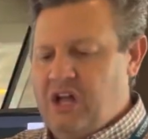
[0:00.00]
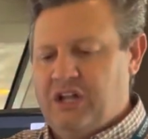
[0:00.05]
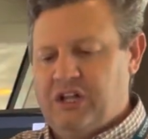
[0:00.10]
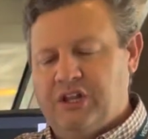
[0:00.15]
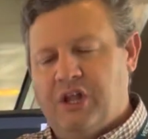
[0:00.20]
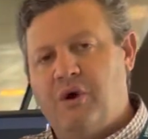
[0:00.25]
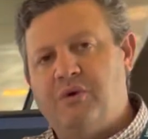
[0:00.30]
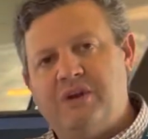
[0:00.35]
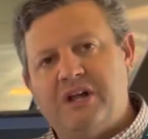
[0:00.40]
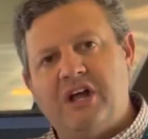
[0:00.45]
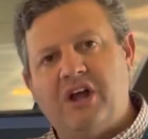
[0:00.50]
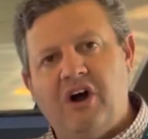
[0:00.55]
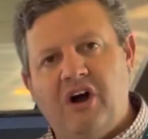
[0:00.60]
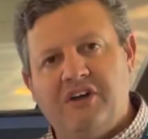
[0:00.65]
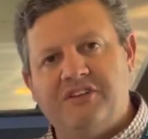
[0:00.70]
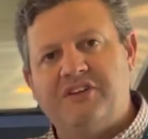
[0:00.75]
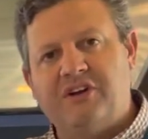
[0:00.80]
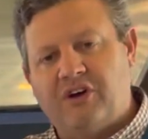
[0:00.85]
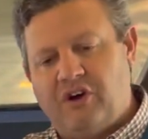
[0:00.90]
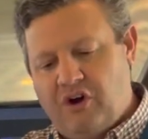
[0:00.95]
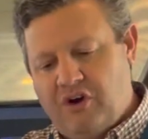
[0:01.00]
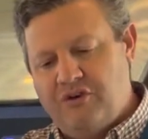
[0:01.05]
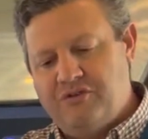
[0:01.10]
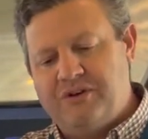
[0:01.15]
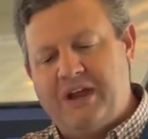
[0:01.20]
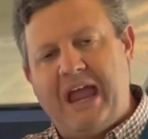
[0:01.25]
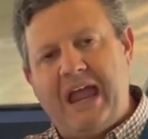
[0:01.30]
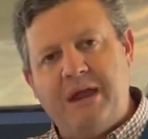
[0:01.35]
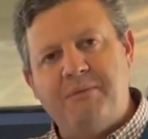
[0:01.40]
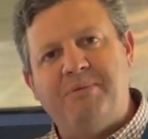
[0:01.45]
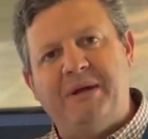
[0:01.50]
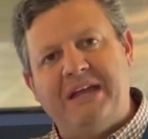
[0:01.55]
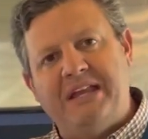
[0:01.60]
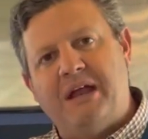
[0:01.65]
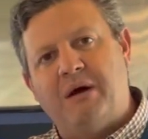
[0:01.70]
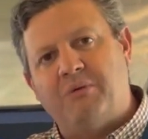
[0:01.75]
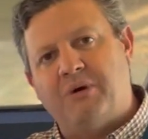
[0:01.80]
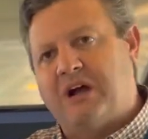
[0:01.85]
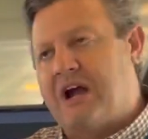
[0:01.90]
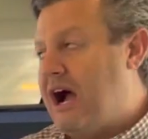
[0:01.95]
loading on their own AP
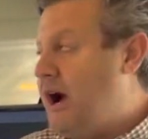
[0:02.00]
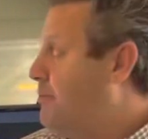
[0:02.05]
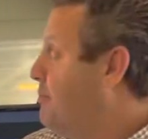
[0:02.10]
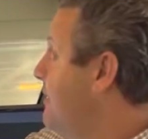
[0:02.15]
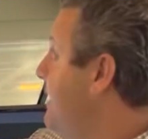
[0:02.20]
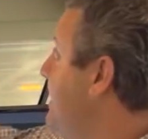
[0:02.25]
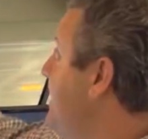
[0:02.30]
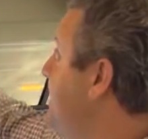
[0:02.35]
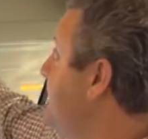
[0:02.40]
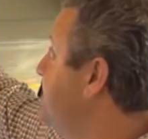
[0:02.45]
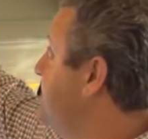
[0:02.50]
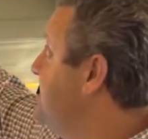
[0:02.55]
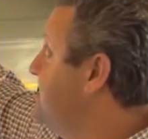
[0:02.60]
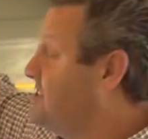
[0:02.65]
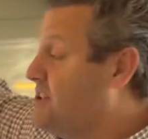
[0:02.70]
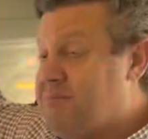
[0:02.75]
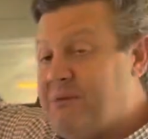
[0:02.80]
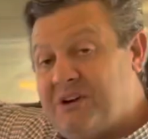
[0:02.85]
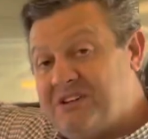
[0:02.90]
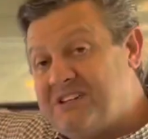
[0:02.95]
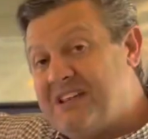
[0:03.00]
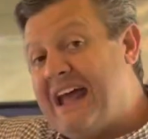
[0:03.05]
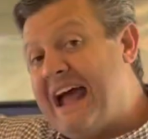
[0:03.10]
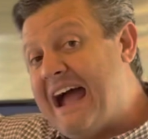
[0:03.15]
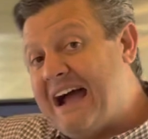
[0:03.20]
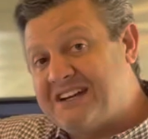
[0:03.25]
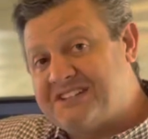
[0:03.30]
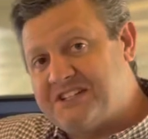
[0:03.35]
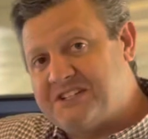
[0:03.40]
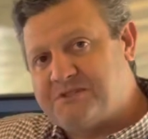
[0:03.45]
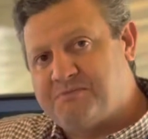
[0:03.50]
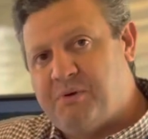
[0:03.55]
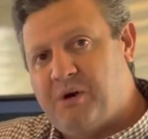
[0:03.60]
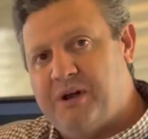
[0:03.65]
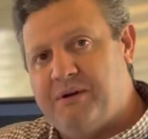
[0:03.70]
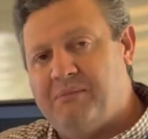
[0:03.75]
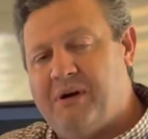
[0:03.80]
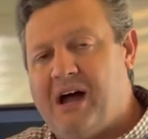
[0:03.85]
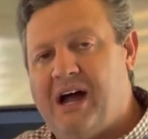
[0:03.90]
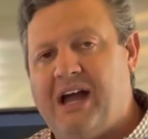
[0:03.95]
network operating system onto the access
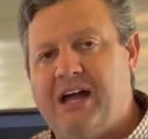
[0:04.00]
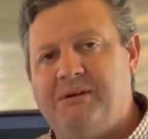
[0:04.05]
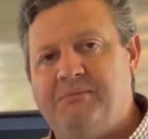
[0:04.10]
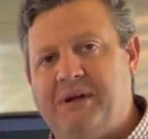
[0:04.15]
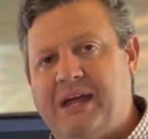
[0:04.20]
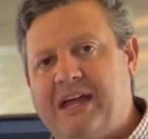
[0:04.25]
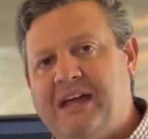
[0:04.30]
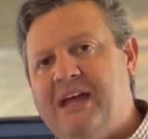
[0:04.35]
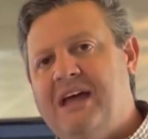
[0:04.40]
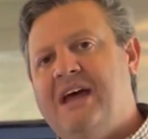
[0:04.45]
point behind me,